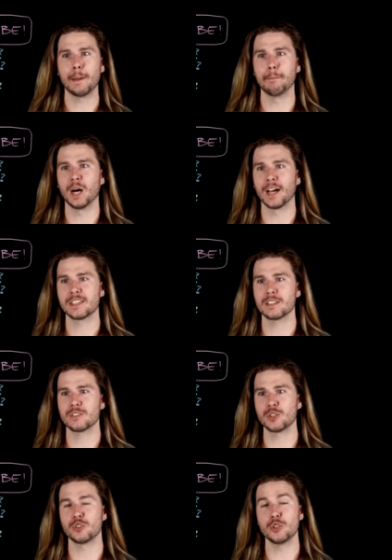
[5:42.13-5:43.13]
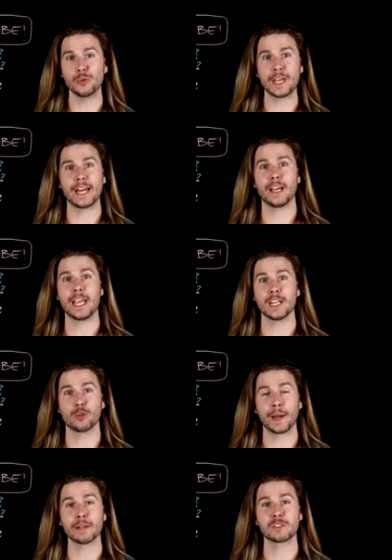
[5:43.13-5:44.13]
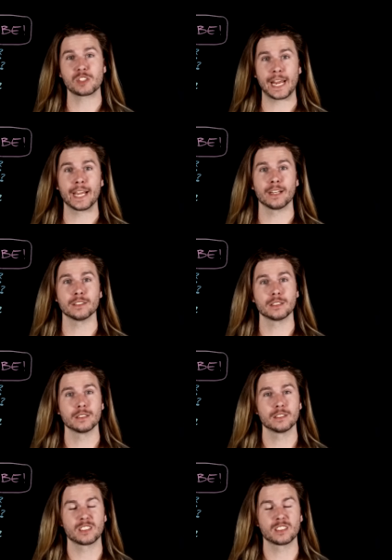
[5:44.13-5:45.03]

but to do that, a grain of sand